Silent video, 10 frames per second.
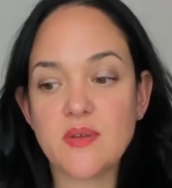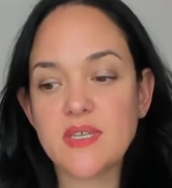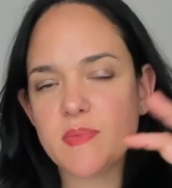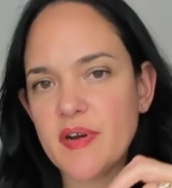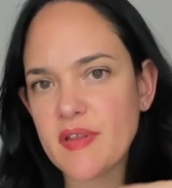in
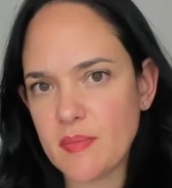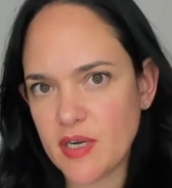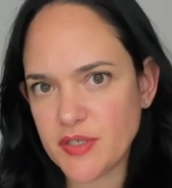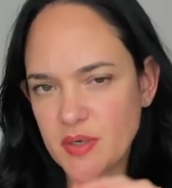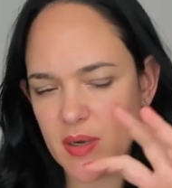this part of the
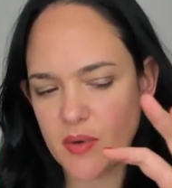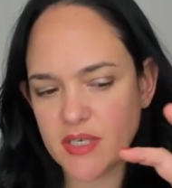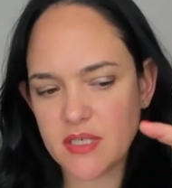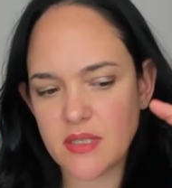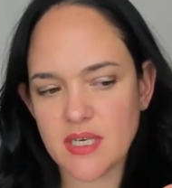module, I want
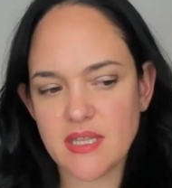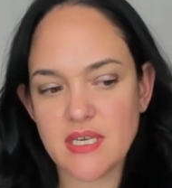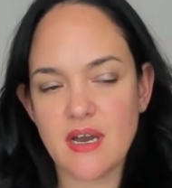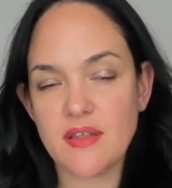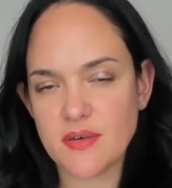to look at
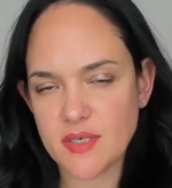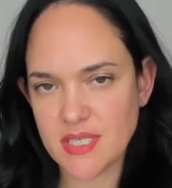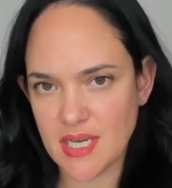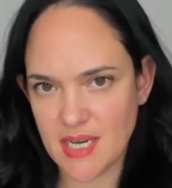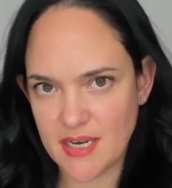the other
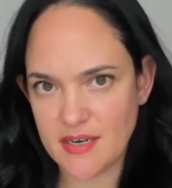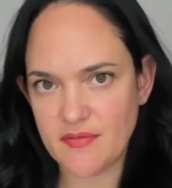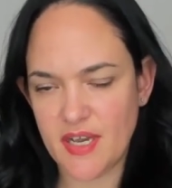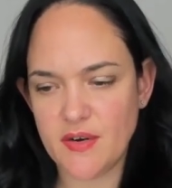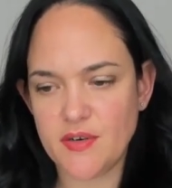side of
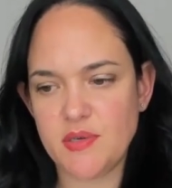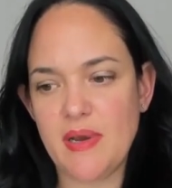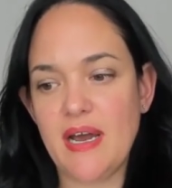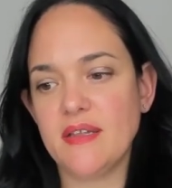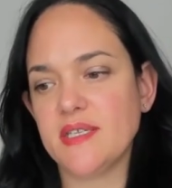energy
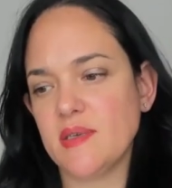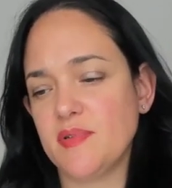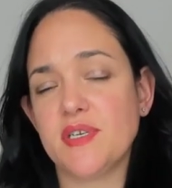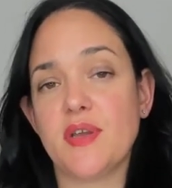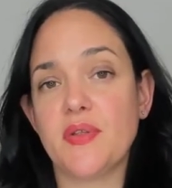balance. In
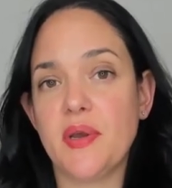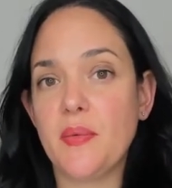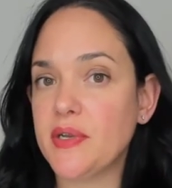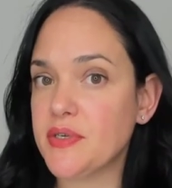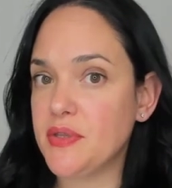particular, I
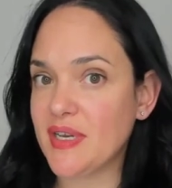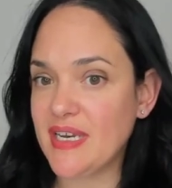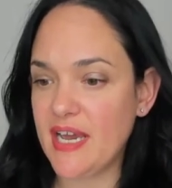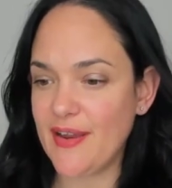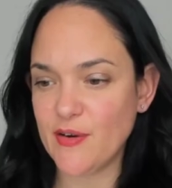want to look
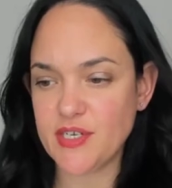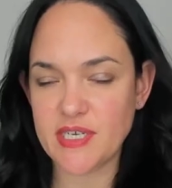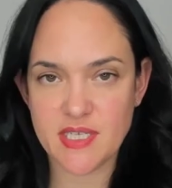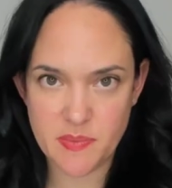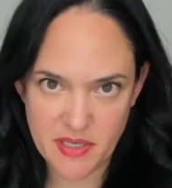at energy
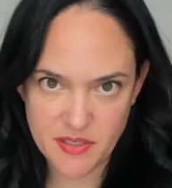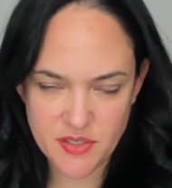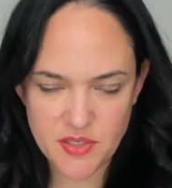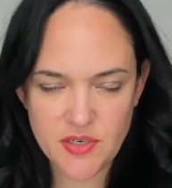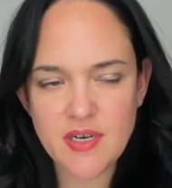
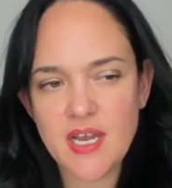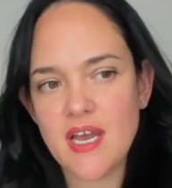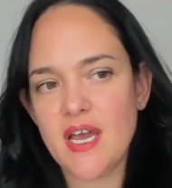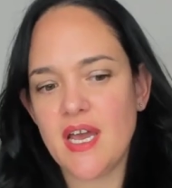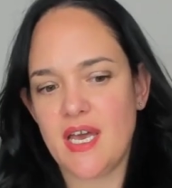expenditure.
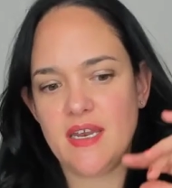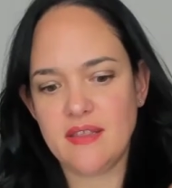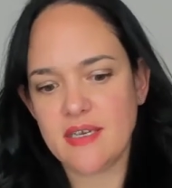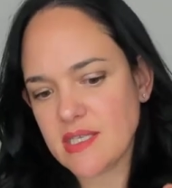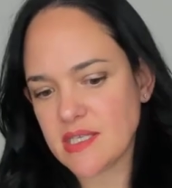And in
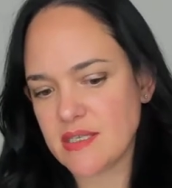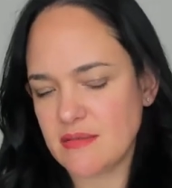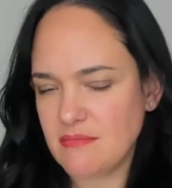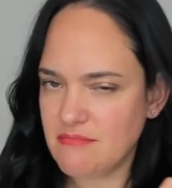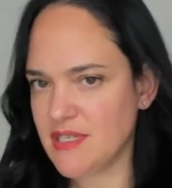
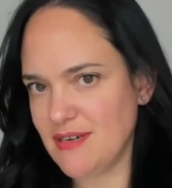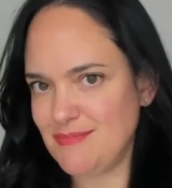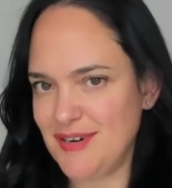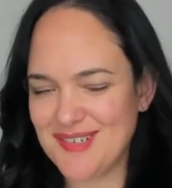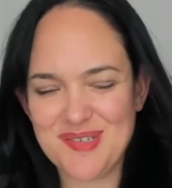this
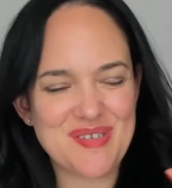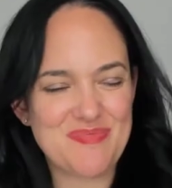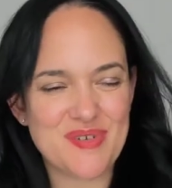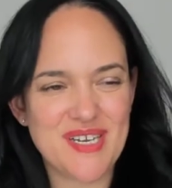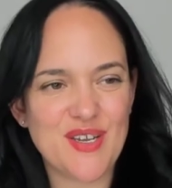submodule in
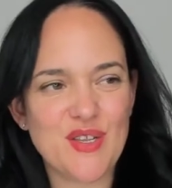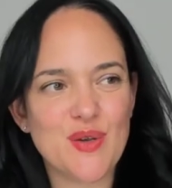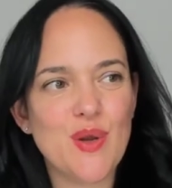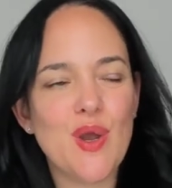particular,